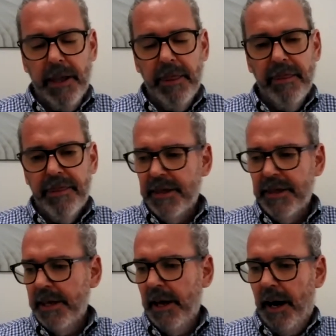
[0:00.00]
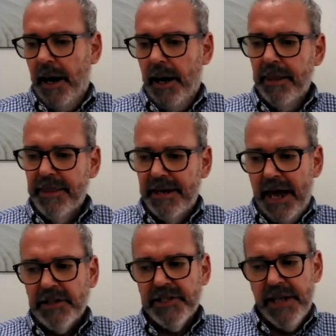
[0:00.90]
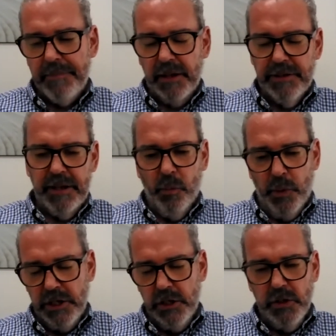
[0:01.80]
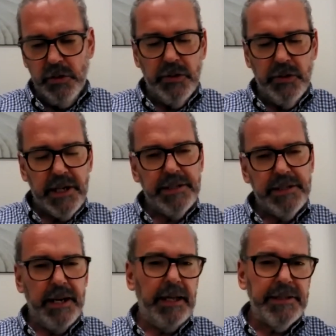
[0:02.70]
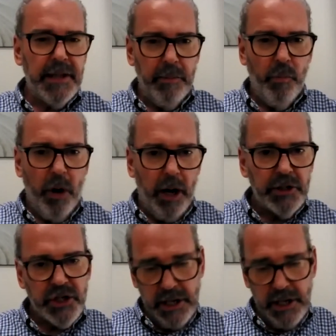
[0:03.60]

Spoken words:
The next step that we use is an enzyme wash.